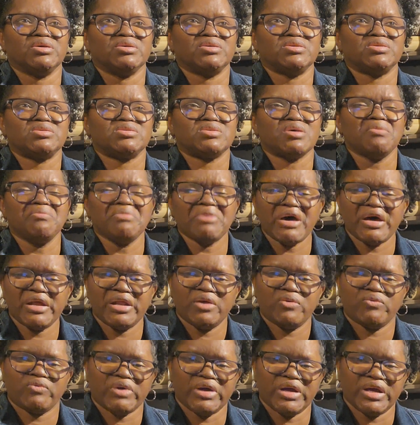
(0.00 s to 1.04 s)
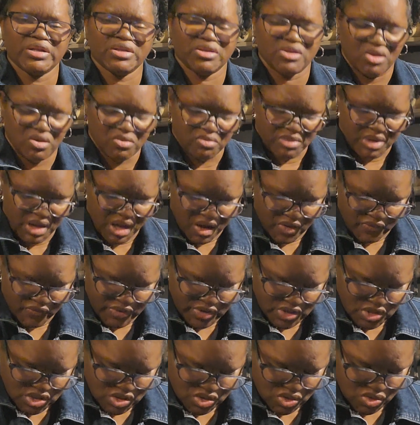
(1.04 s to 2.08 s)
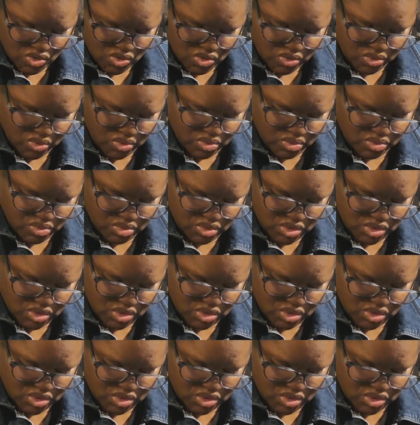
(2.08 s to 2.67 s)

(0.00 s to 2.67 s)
somebody ran their mouth and told